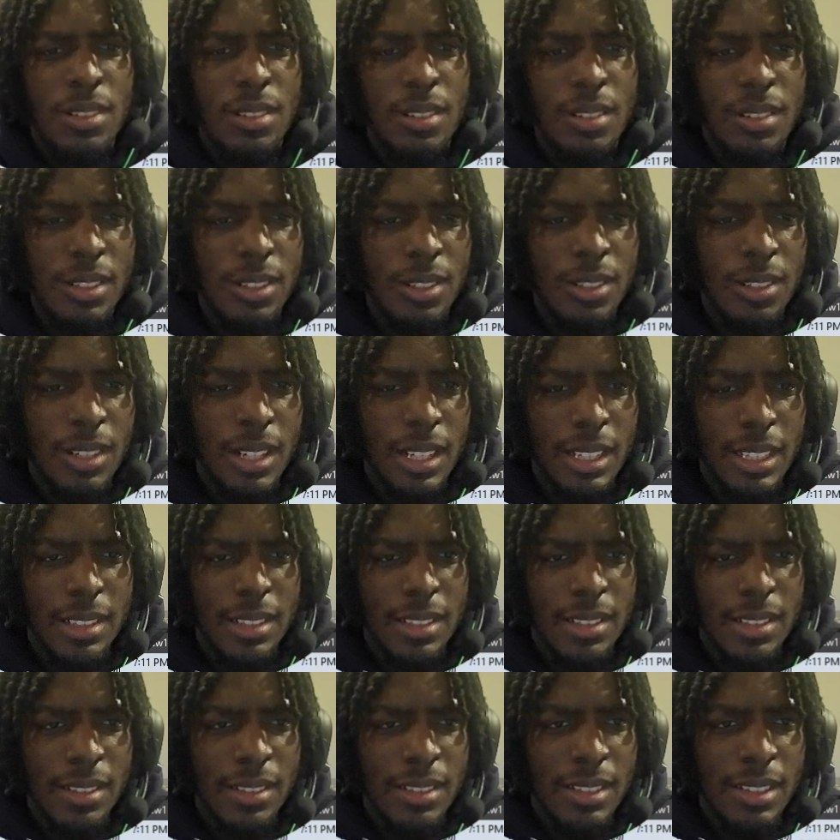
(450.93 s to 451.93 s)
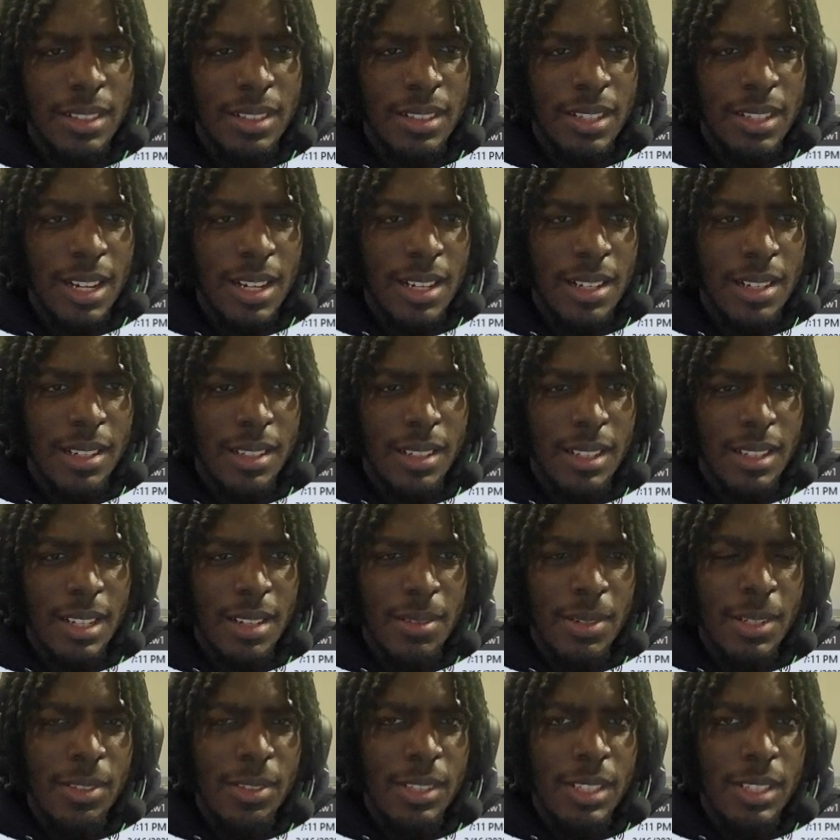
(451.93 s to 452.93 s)
And you're like a dot. I mean,
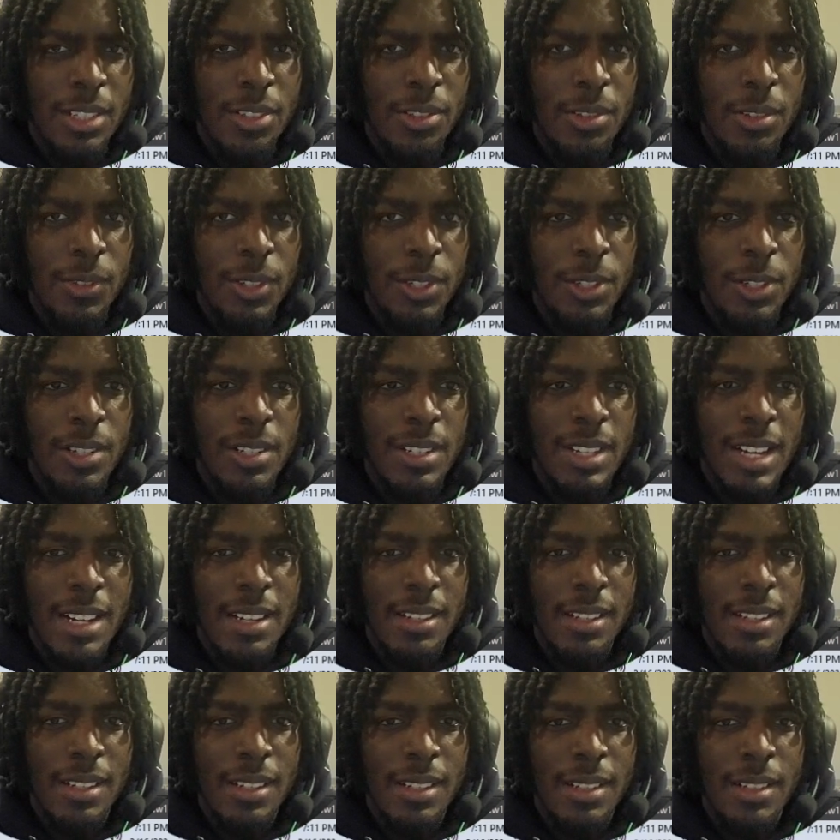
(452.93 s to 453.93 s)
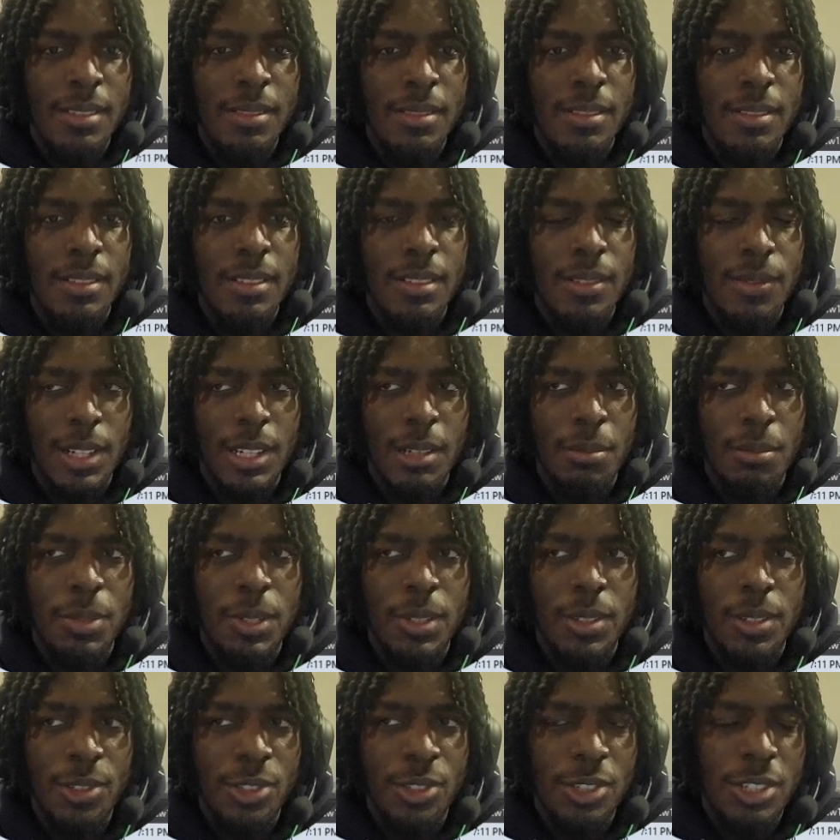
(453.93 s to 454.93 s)
if you're a .NET developer,
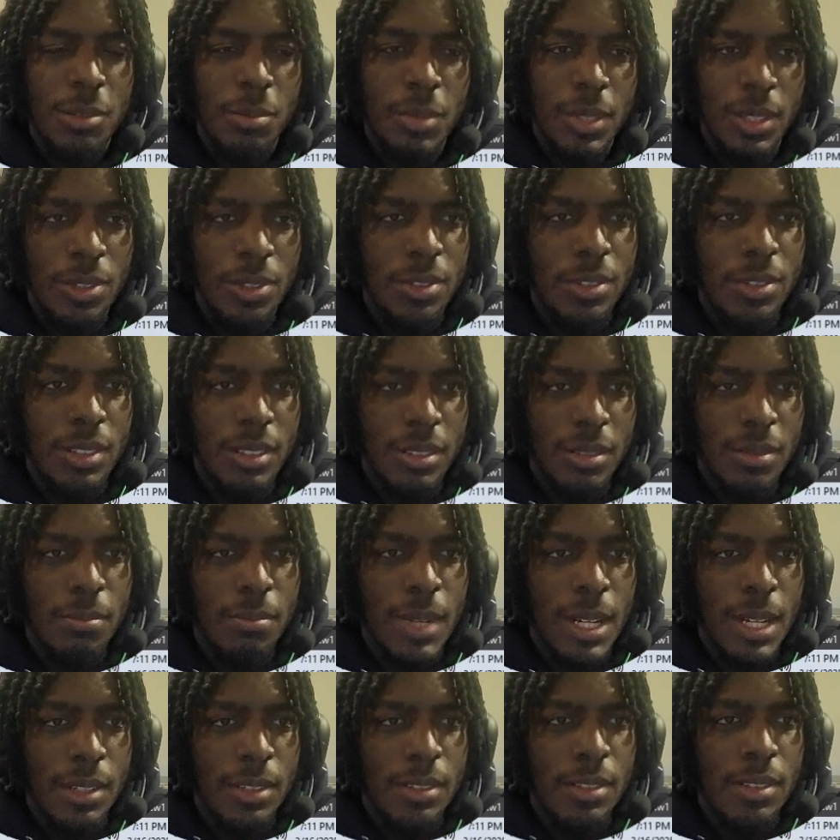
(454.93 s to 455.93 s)
you should be using my